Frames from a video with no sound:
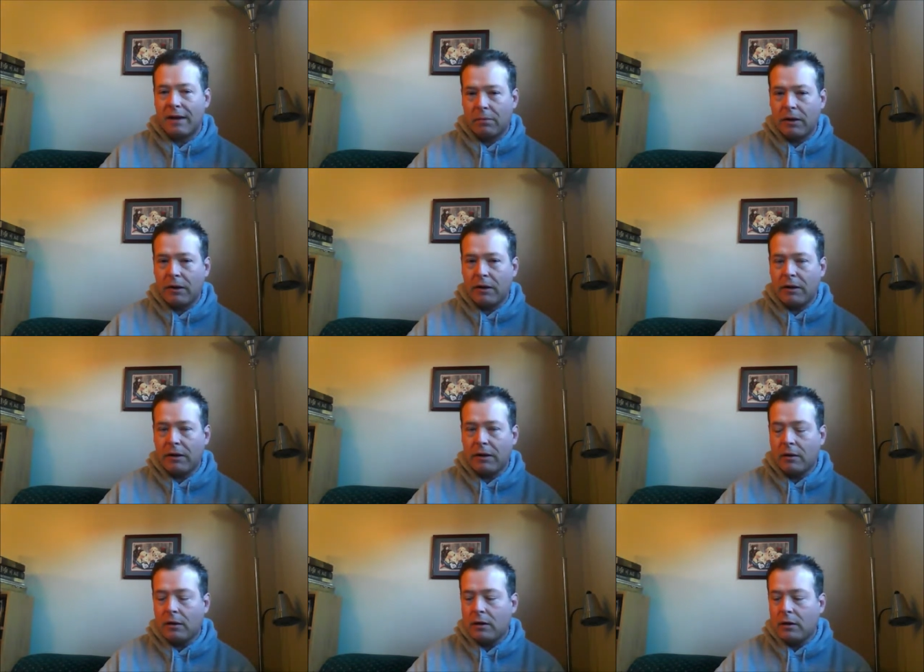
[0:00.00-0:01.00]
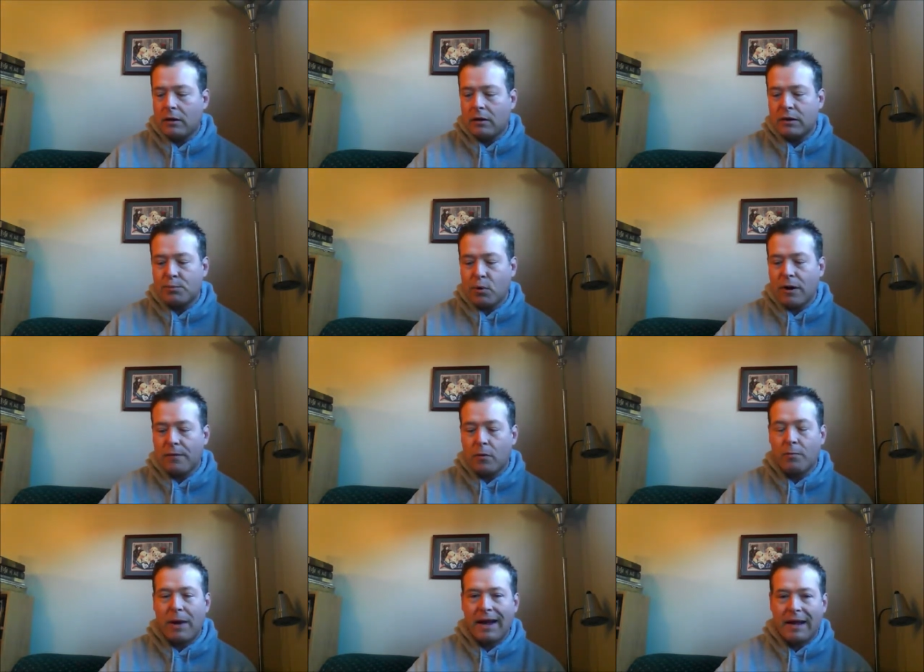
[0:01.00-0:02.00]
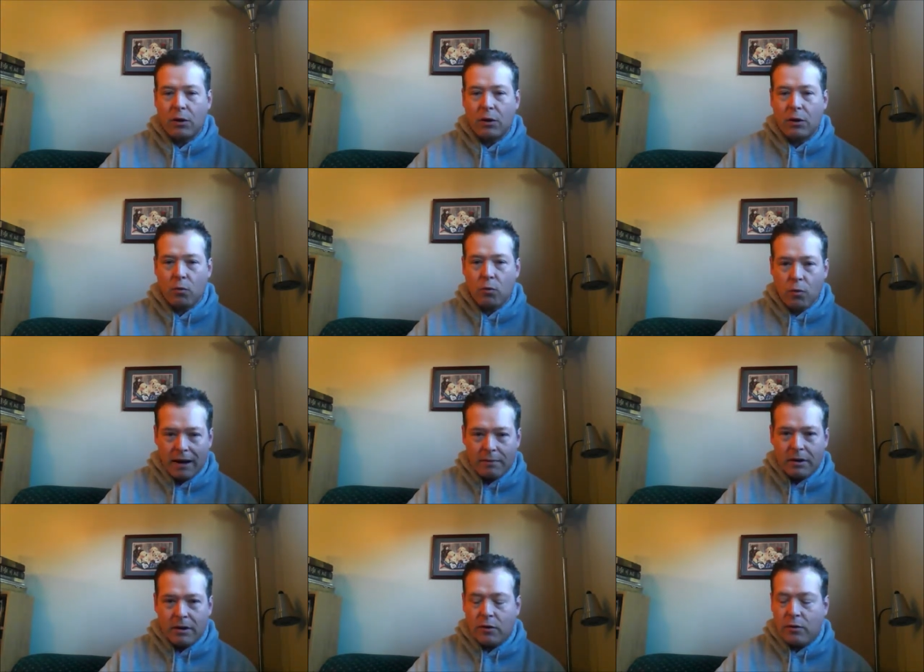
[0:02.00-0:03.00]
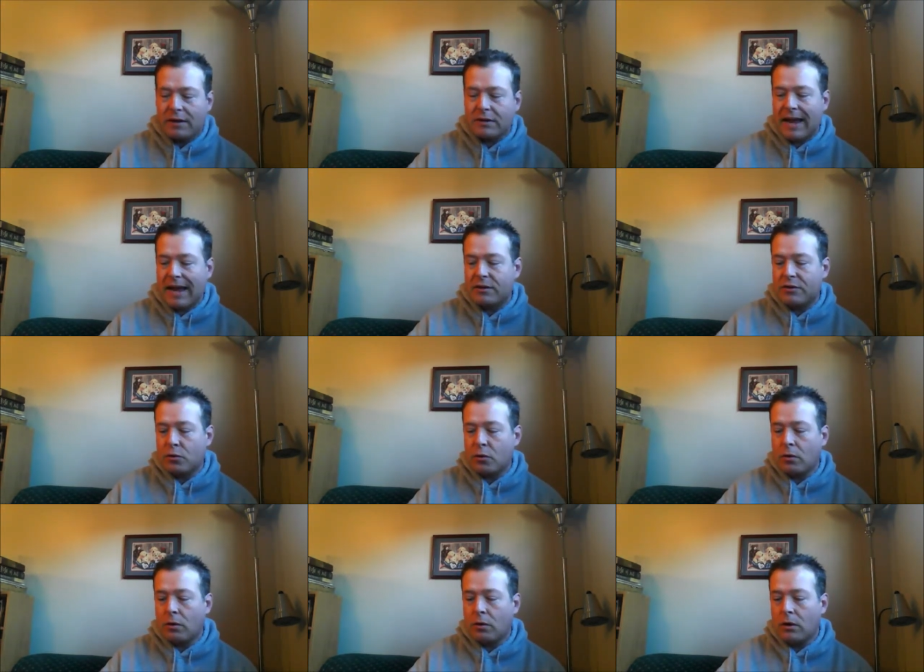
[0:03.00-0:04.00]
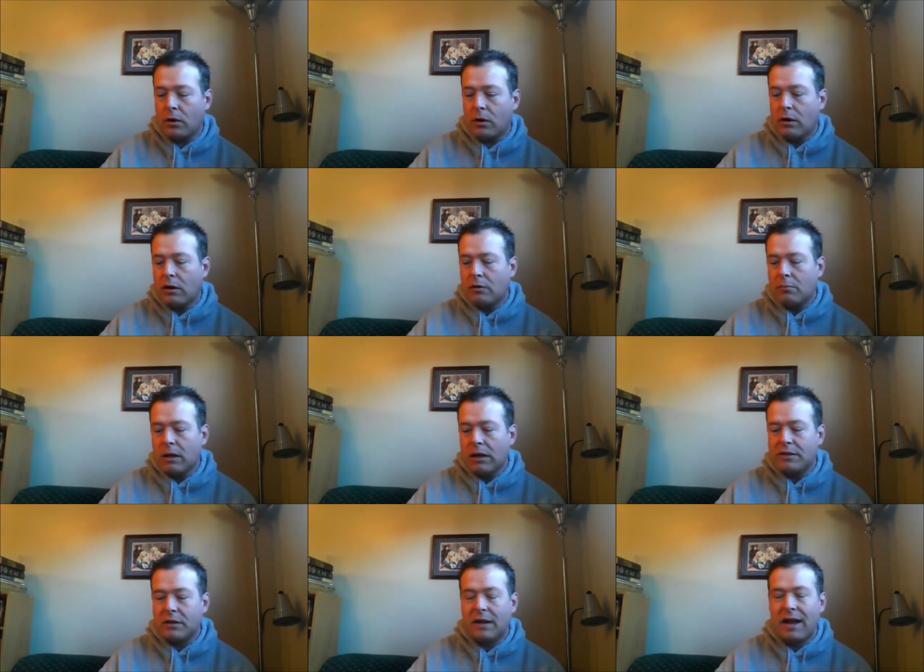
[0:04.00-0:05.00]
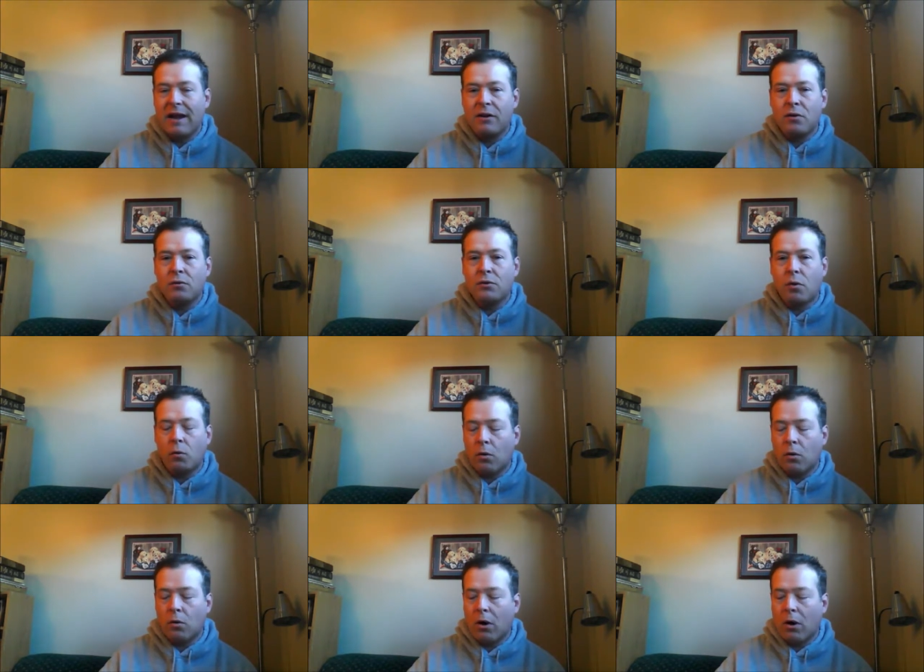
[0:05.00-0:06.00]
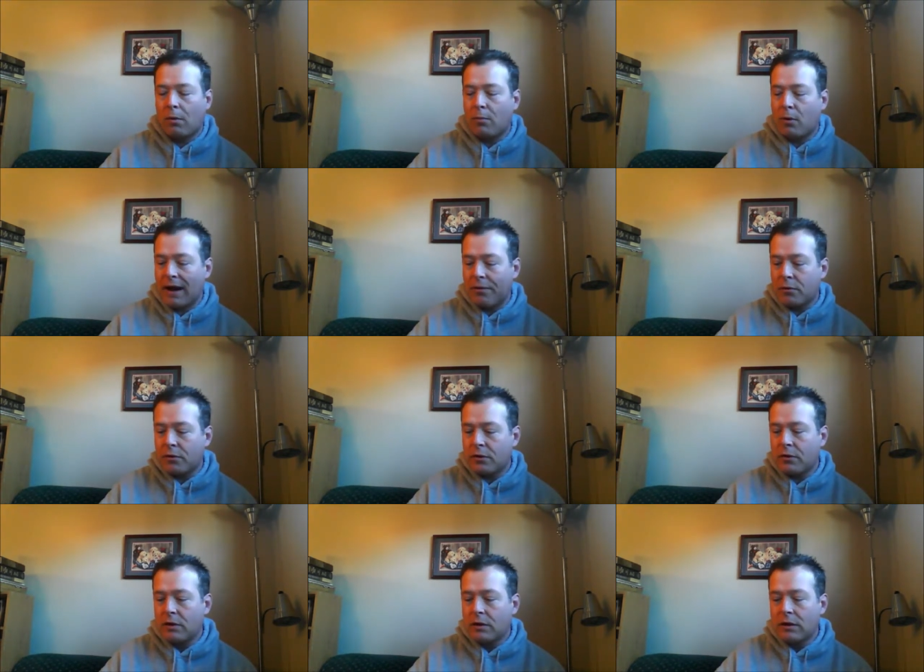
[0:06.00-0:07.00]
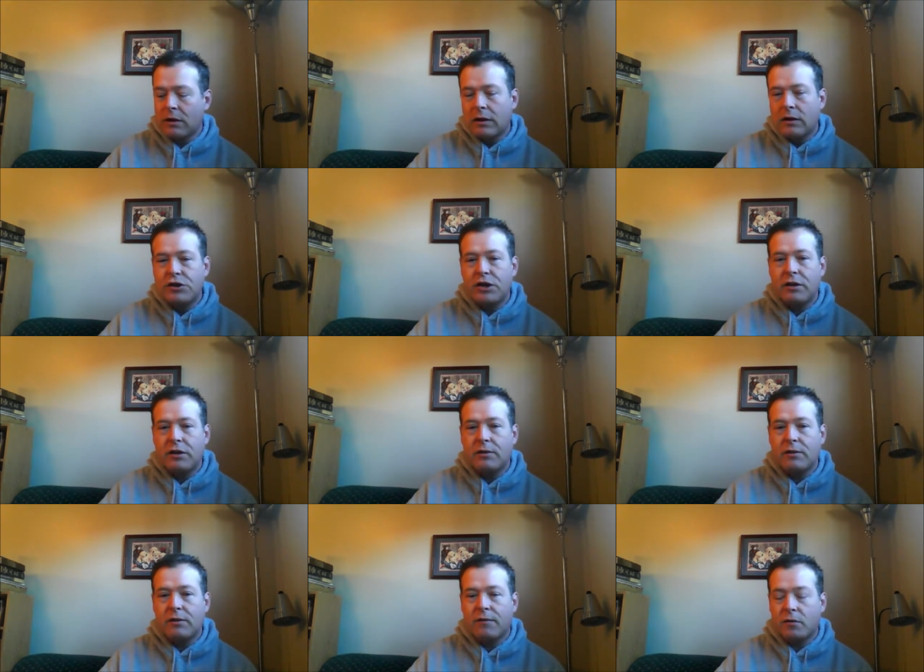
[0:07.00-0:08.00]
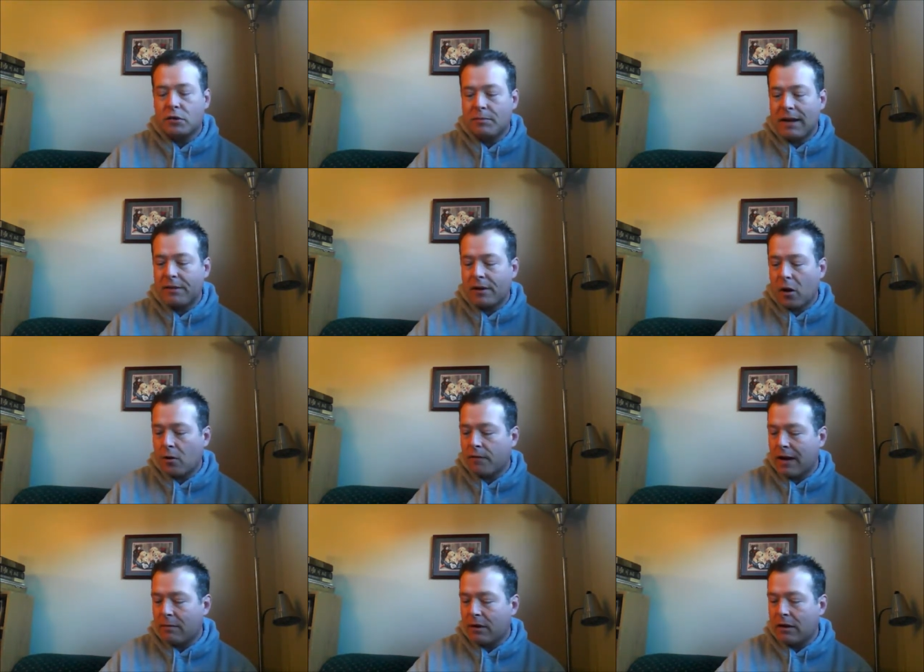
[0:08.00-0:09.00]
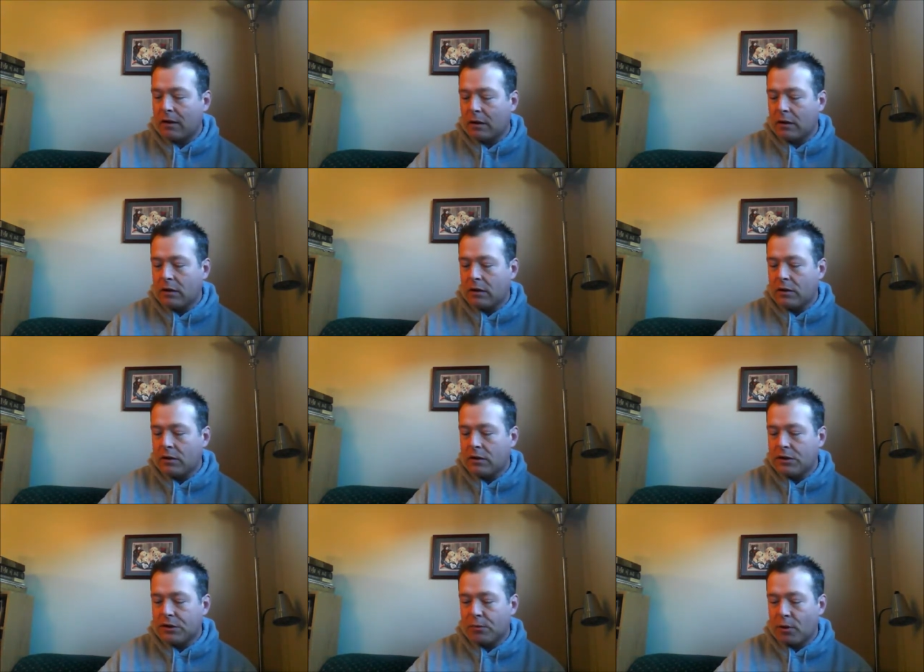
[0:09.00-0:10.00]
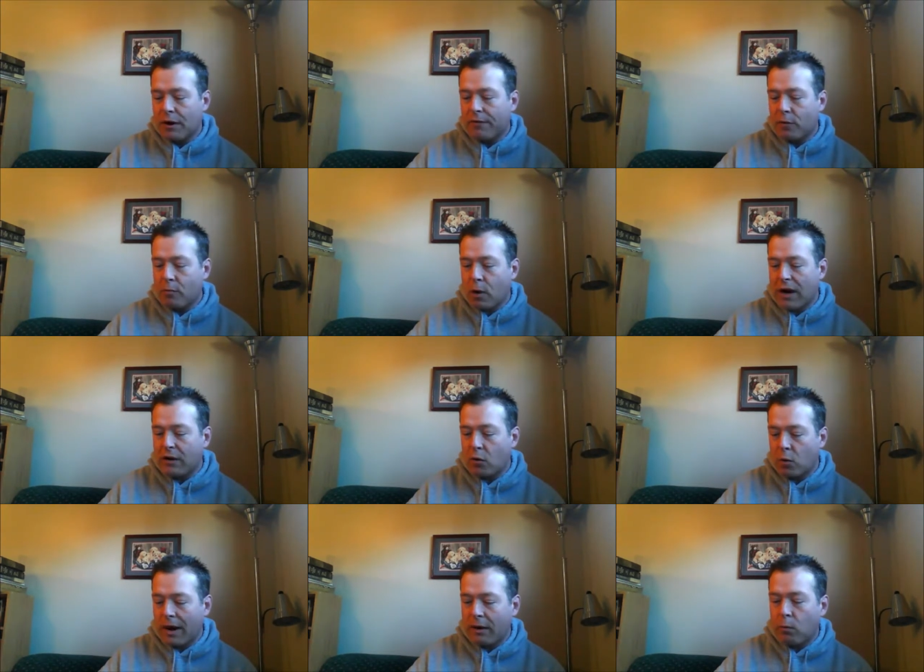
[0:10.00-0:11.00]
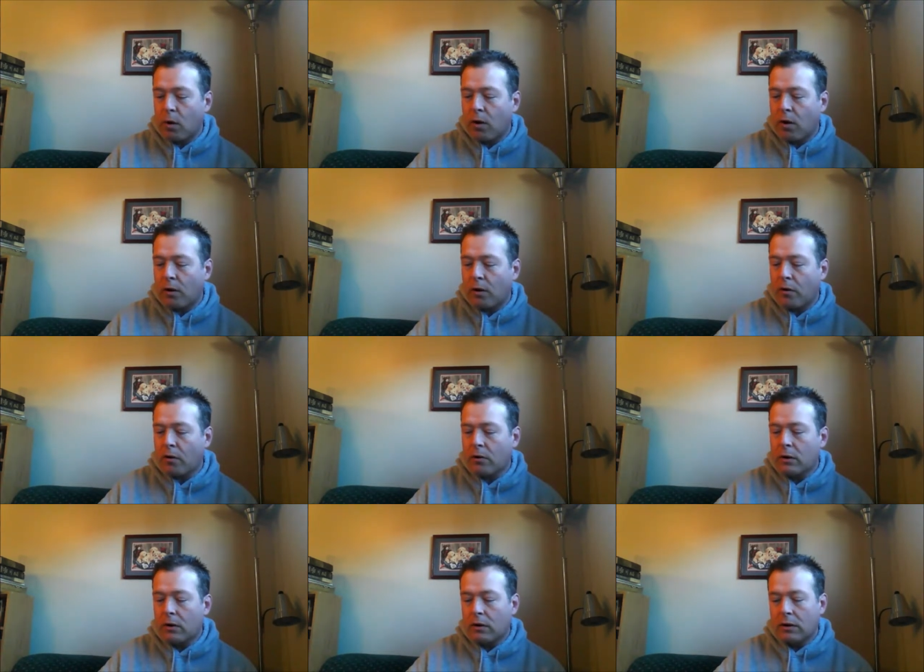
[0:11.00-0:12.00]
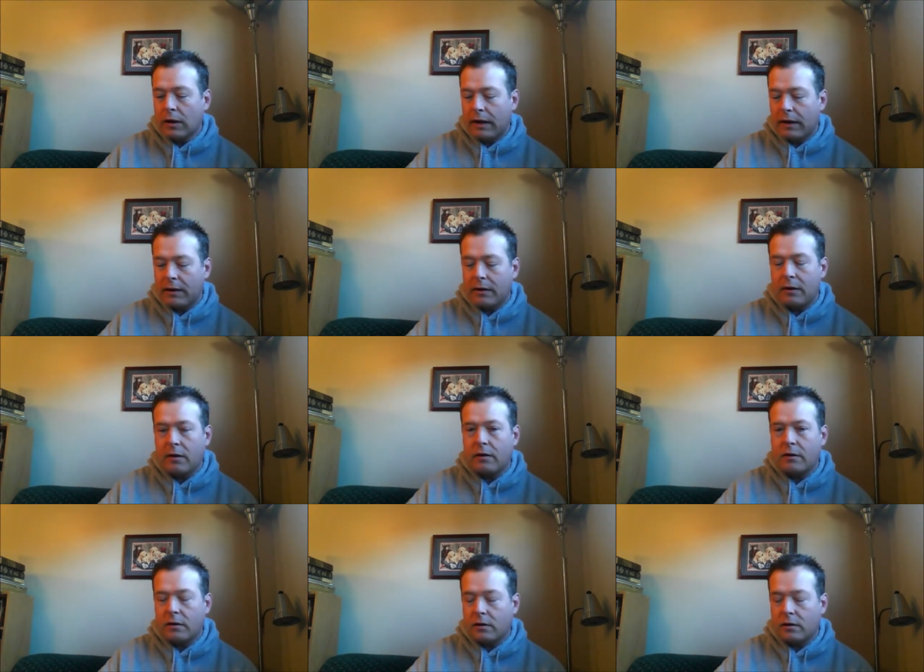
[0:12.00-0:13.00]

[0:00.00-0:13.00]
family. Let's pray for Peggy Redmond, who has cancer. Melissa Daniels, Robert Etherton, Jennifer Smith and her family. Still praying for Brenda Rainwater and uh,